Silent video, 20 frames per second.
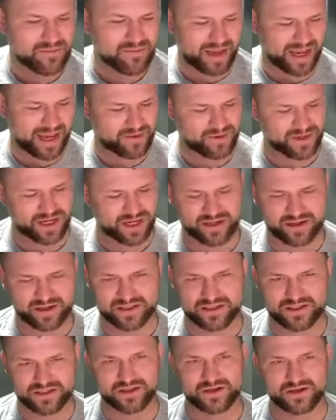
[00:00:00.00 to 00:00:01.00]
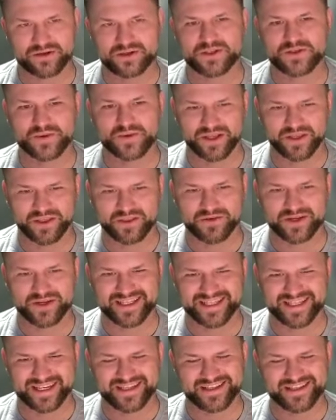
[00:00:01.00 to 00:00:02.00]
Back when I got solar, it was 23
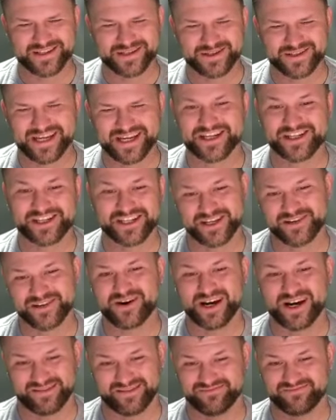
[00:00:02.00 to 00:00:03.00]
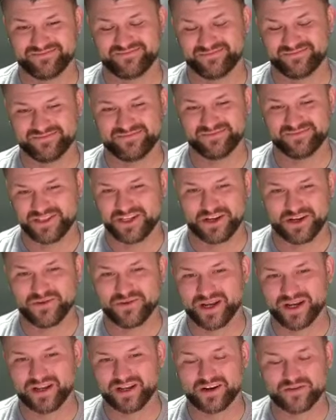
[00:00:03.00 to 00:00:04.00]
cents. So it was actually quite
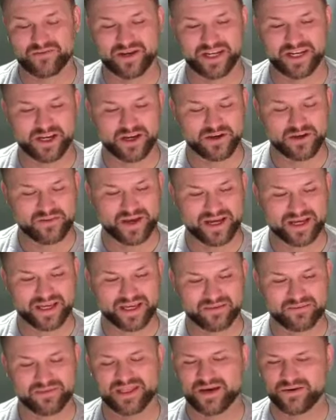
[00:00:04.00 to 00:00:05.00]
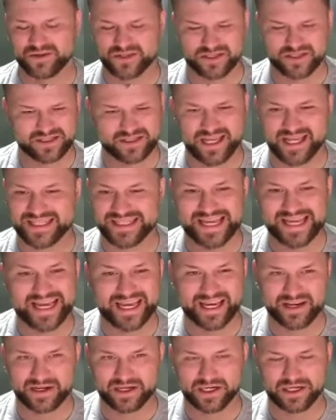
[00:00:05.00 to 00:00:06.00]
a lot of money going back in, but that was a
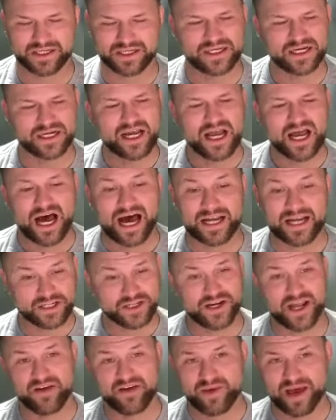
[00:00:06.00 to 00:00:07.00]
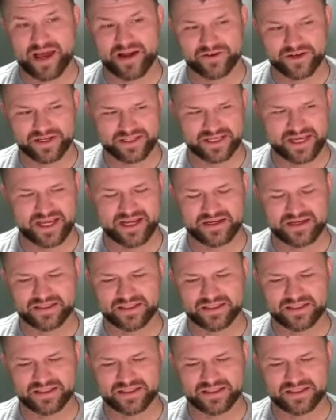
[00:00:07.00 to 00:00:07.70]
decade ago. I don't have batteries yet,